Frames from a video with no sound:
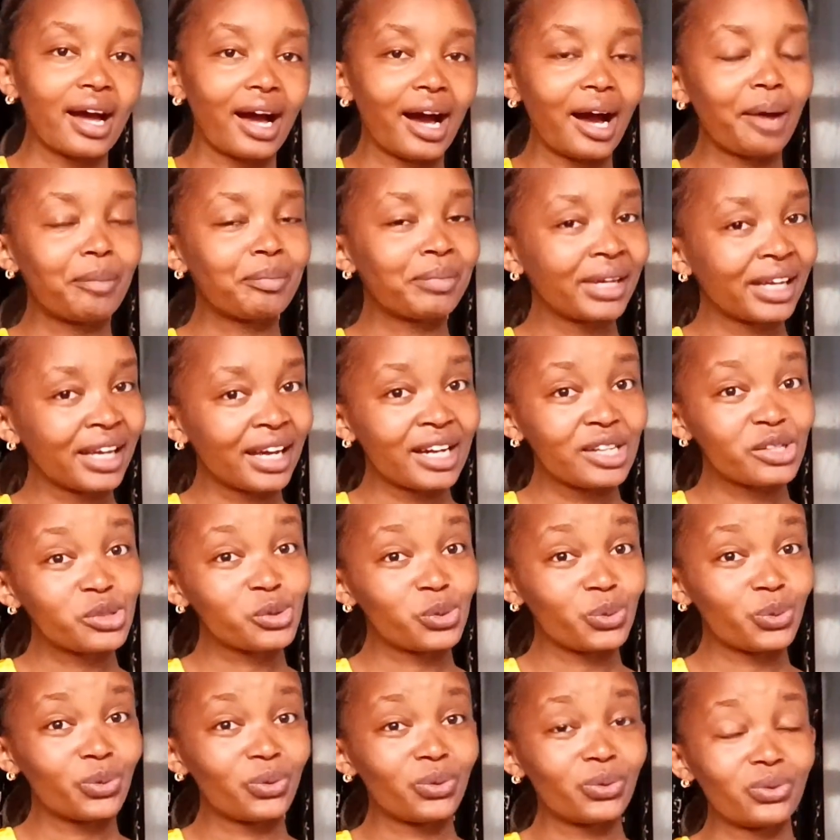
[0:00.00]
I'm here
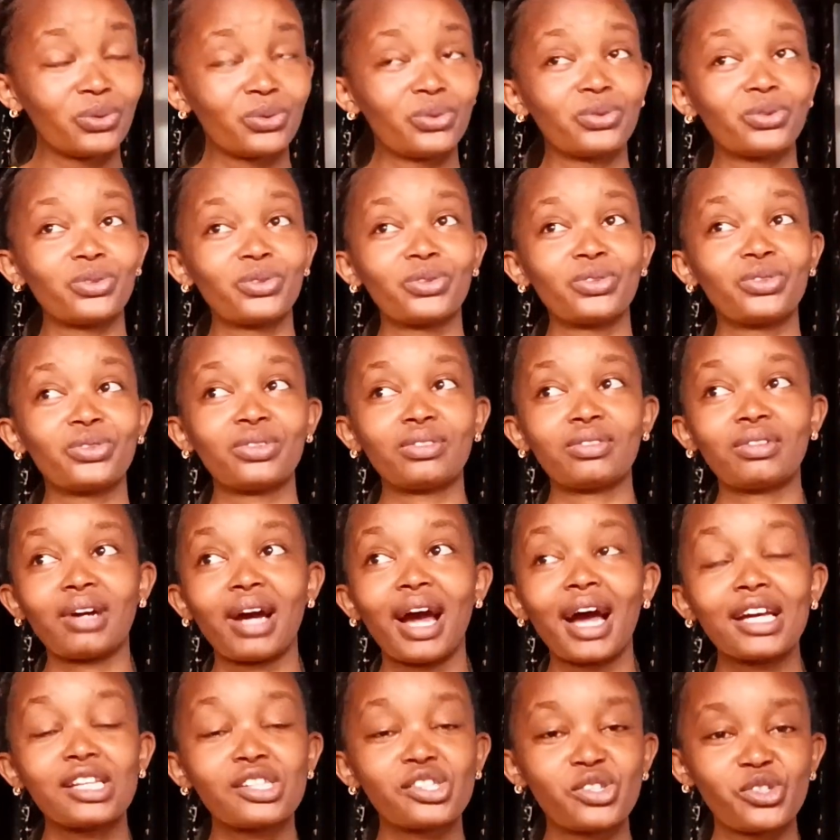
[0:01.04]
to
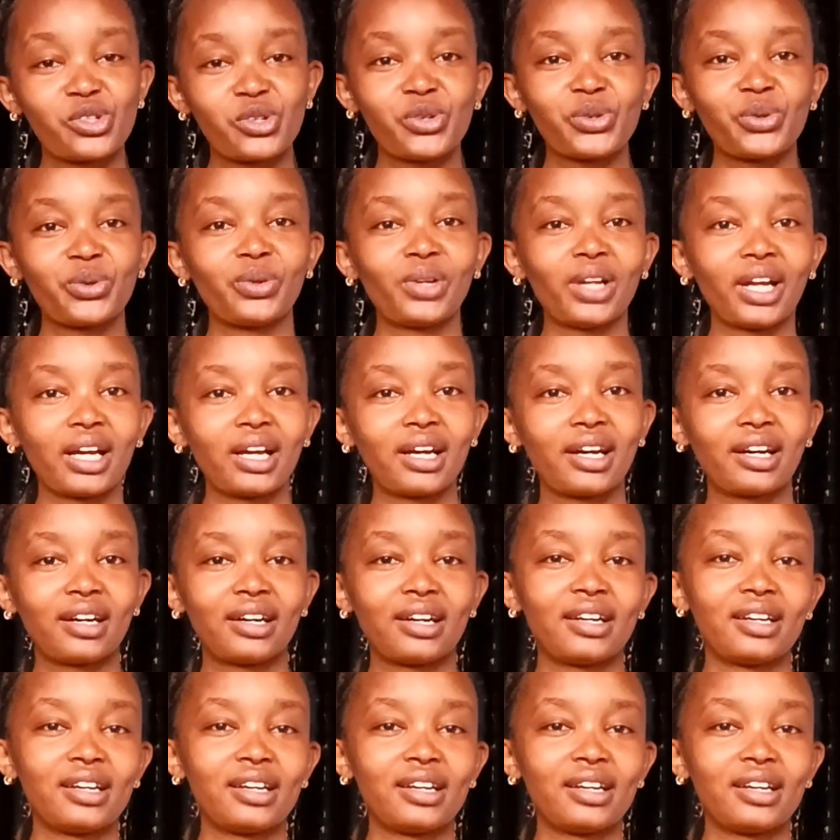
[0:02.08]
ask you, like,